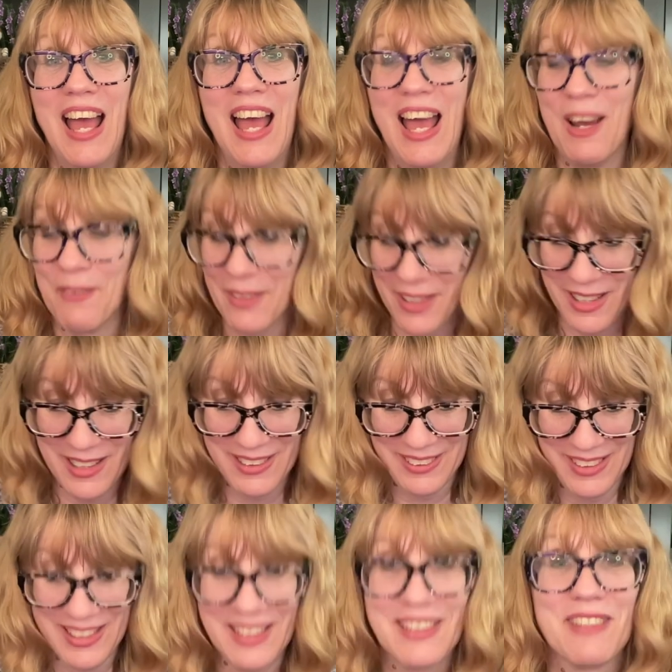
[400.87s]
and we're gonna
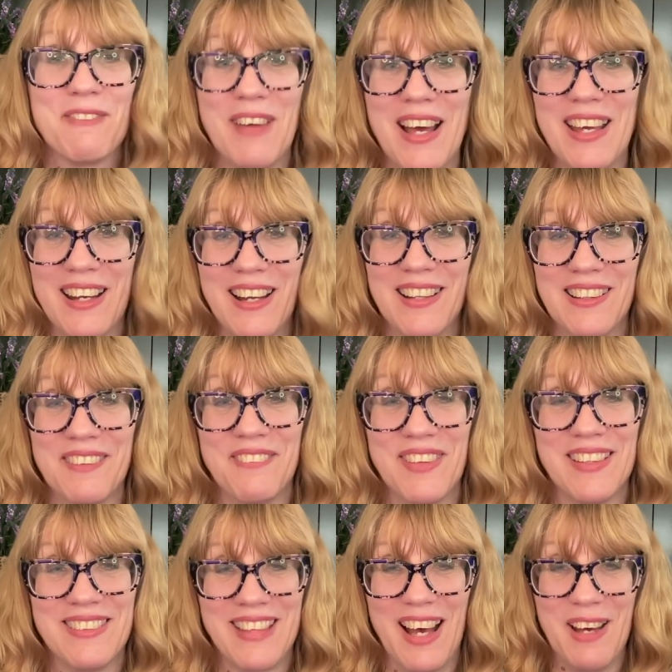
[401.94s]
like divide all of
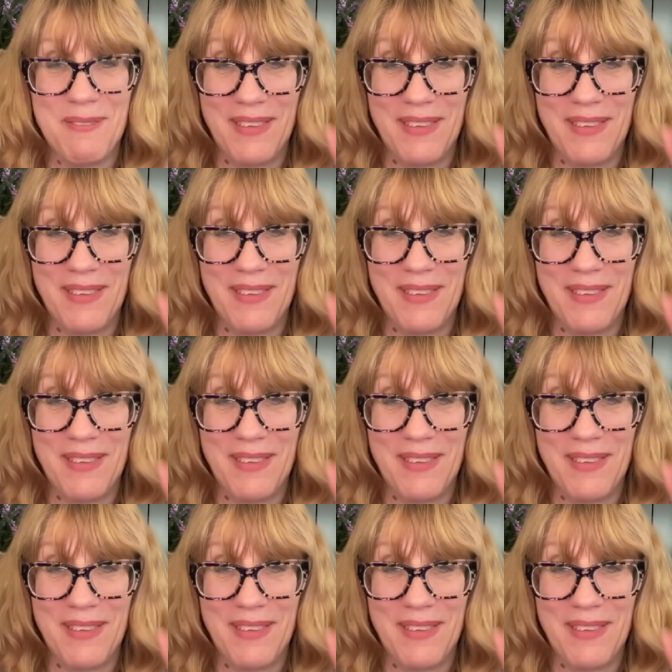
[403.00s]
this up.